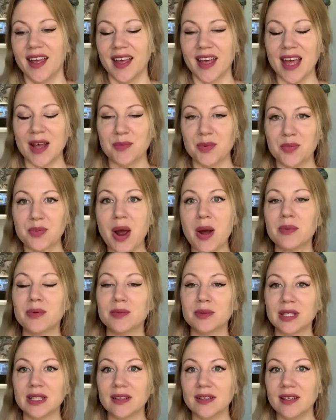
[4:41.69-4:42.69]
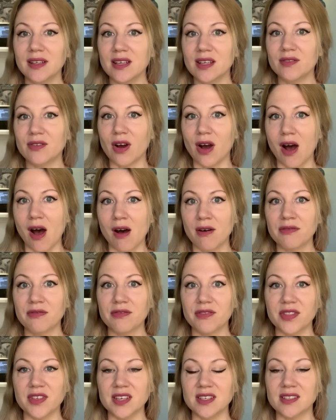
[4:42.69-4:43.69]
and we'll probably leave off
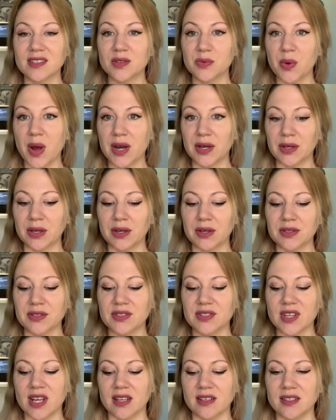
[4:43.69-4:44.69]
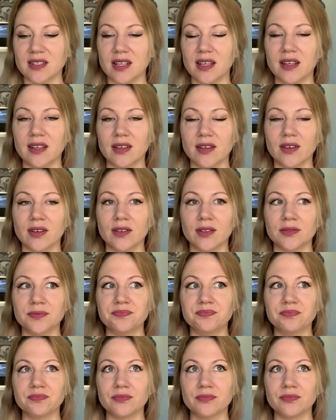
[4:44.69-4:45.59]
these sweaters until